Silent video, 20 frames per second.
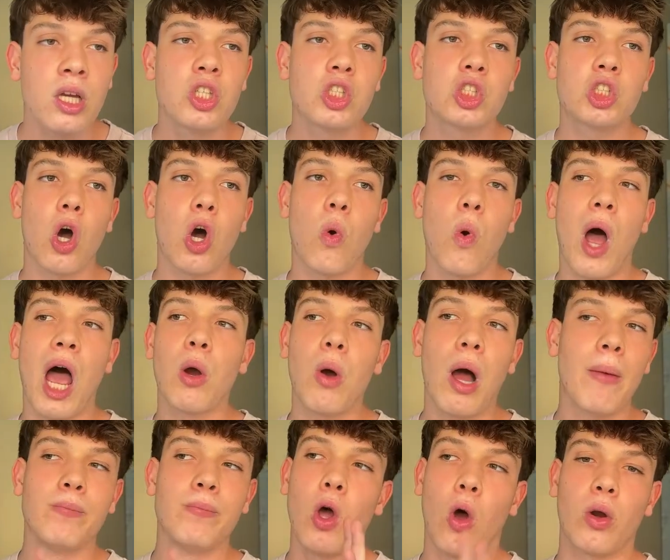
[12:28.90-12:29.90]
So
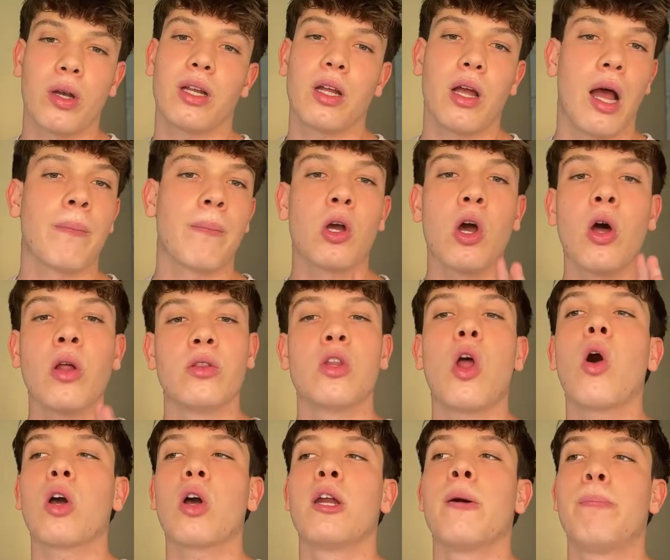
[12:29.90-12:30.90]
I'm not
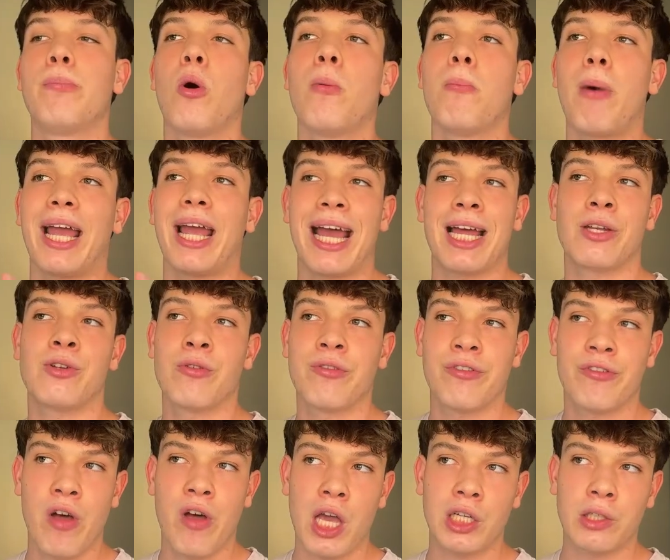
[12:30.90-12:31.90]
going to put my hand on
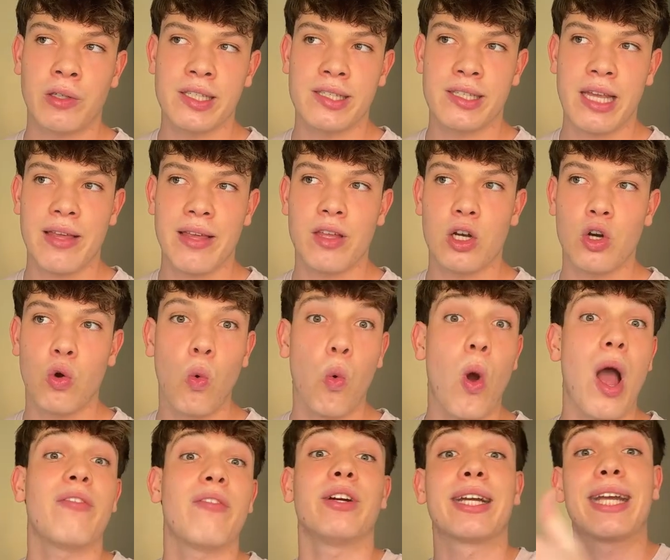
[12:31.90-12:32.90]
fire and say that
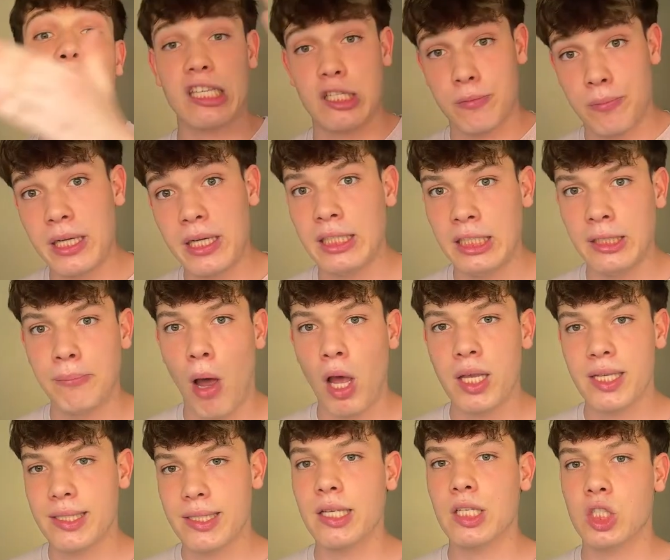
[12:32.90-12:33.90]
whoever Gasperini
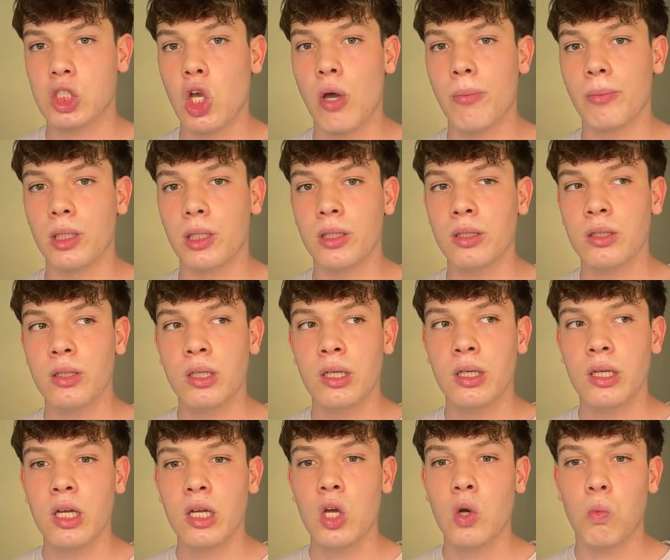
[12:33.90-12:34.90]
buys this summer
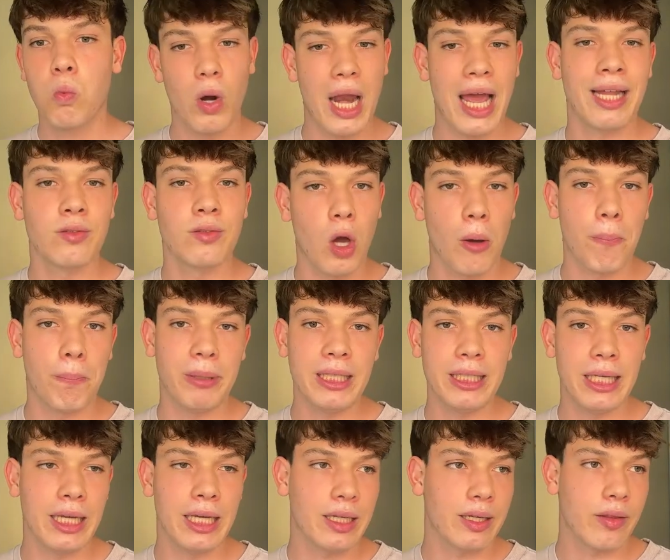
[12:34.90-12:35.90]
will end up
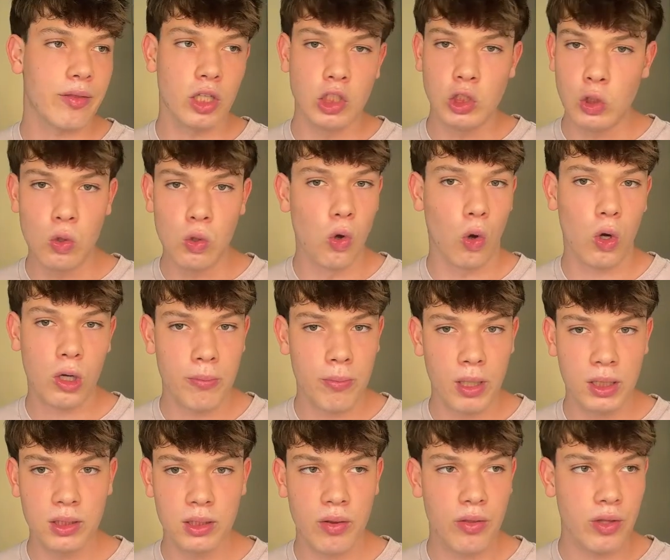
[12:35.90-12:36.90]
being the new
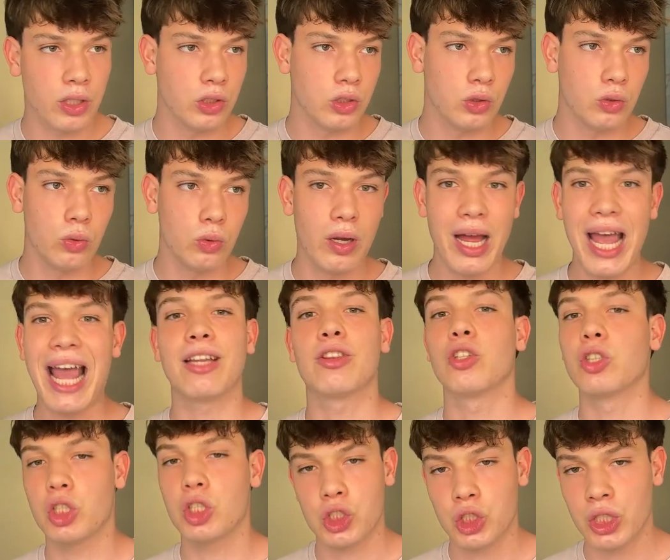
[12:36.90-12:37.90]
Lookman, the new
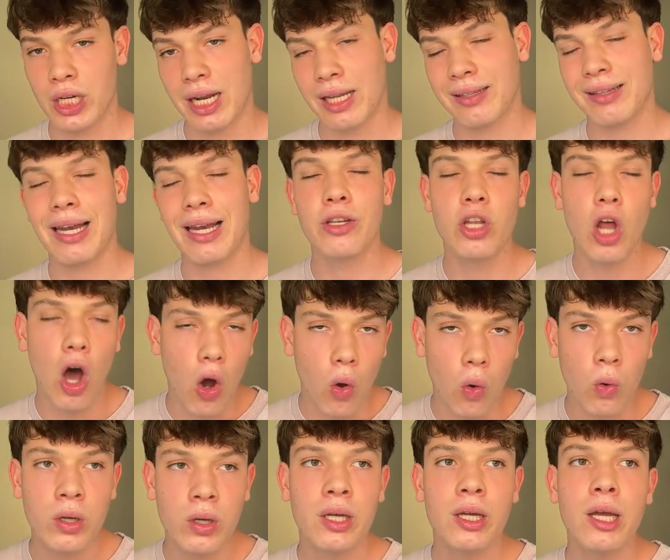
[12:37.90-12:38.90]
Ederson.
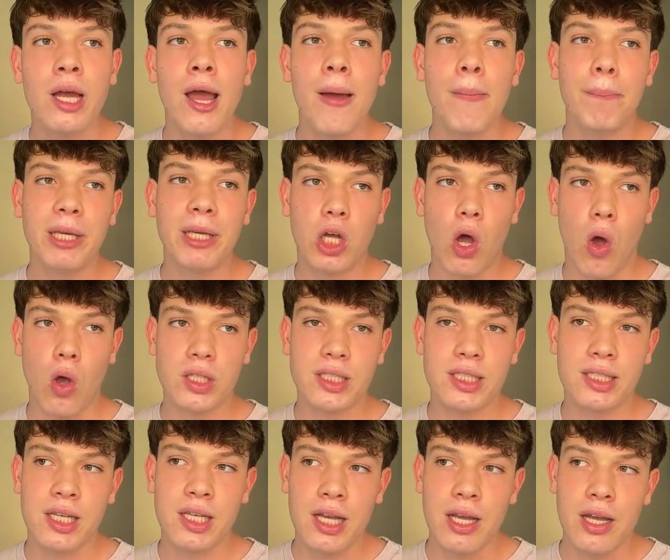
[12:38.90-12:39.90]
No,
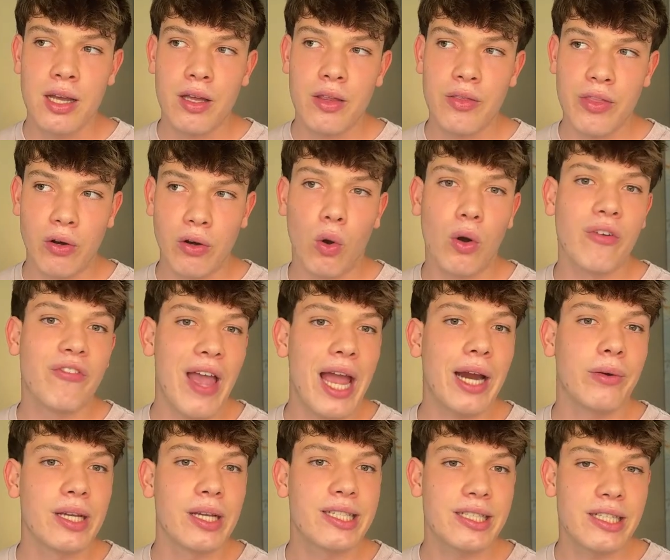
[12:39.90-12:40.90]
because there are
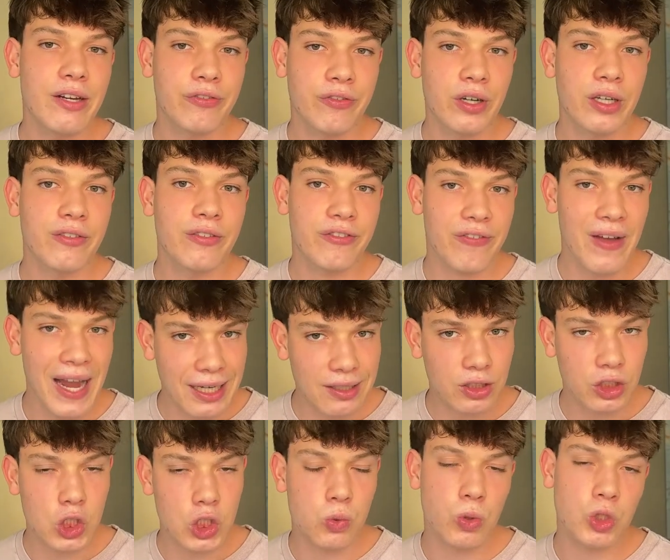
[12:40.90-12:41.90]
various different
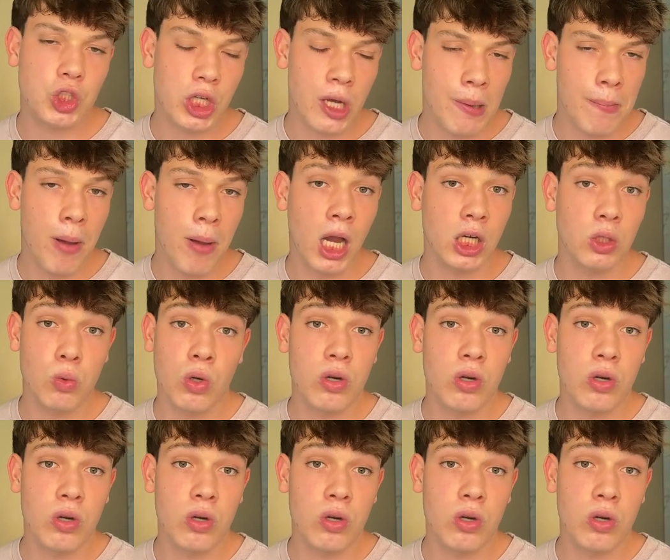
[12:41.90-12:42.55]
factors which combine.